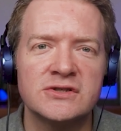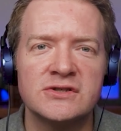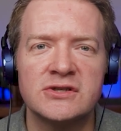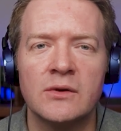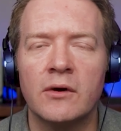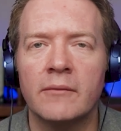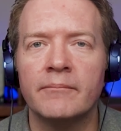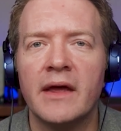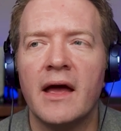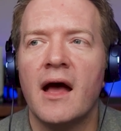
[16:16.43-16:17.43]
and so on.
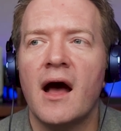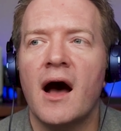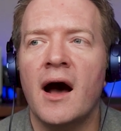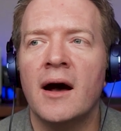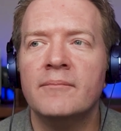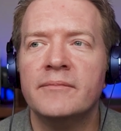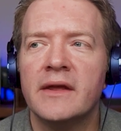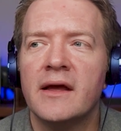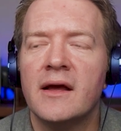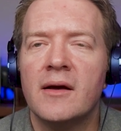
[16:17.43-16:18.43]

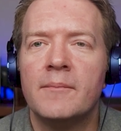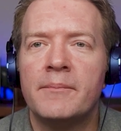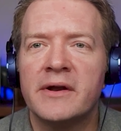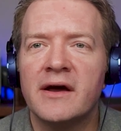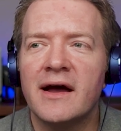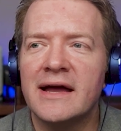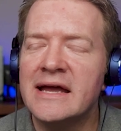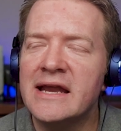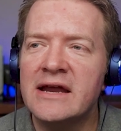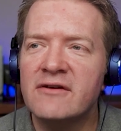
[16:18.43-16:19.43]
But
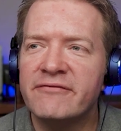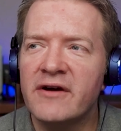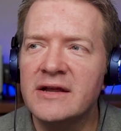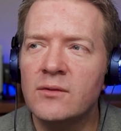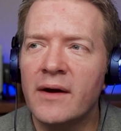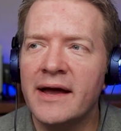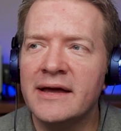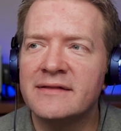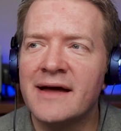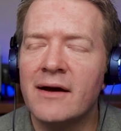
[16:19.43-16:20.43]
in a funny way,
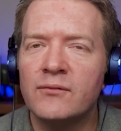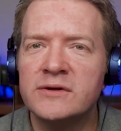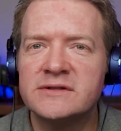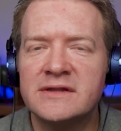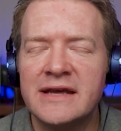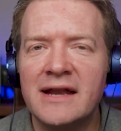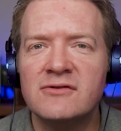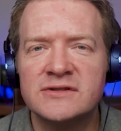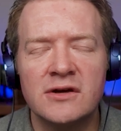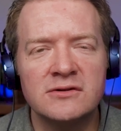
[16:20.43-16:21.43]
that was the end
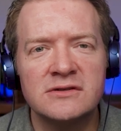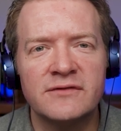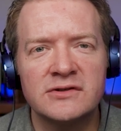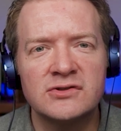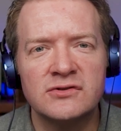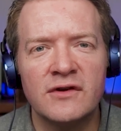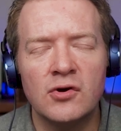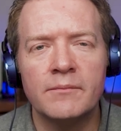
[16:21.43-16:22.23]
result of a sort of a long